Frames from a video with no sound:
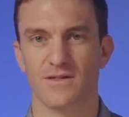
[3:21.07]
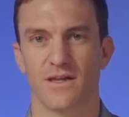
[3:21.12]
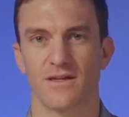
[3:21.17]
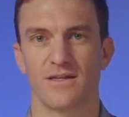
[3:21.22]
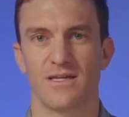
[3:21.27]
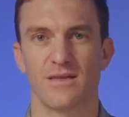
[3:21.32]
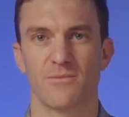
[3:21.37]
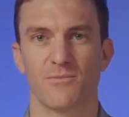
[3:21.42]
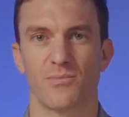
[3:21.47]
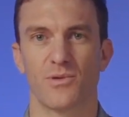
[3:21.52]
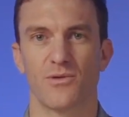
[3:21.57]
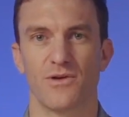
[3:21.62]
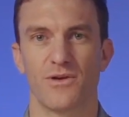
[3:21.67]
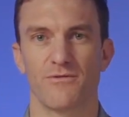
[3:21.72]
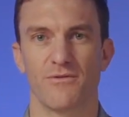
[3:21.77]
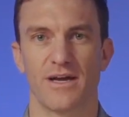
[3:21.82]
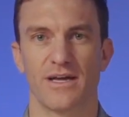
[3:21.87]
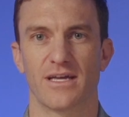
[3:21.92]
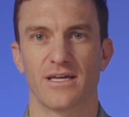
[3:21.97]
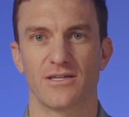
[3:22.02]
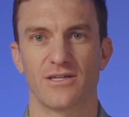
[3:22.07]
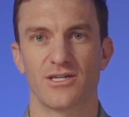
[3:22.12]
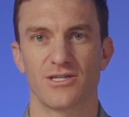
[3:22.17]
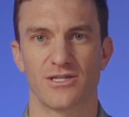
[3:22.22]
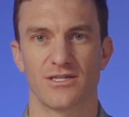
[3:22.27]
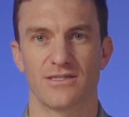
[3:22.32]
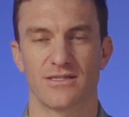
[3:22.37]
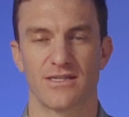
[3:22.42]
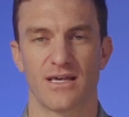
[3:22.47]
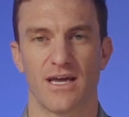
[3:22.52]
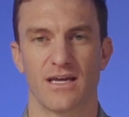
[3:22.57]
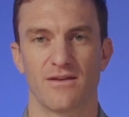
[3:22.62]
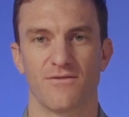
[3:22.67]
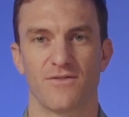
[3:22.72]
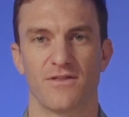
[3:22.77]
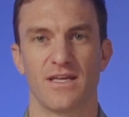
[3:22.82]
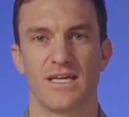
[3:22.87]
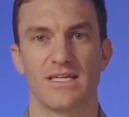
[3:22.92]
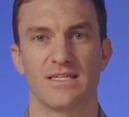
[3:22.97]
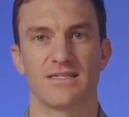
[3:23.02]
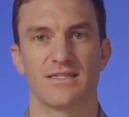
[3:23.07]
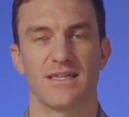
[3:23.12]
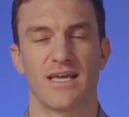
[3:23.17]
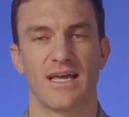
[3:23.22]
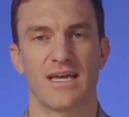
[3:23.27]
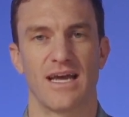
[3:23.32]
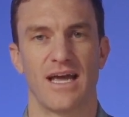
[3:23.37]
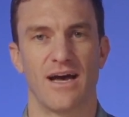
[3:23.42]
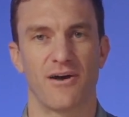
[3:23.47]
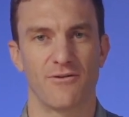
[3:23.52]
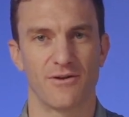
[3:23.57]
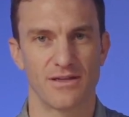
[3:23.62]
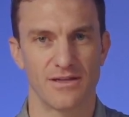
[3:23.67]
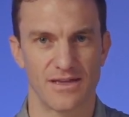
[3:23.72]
on the employee recognition side of things and how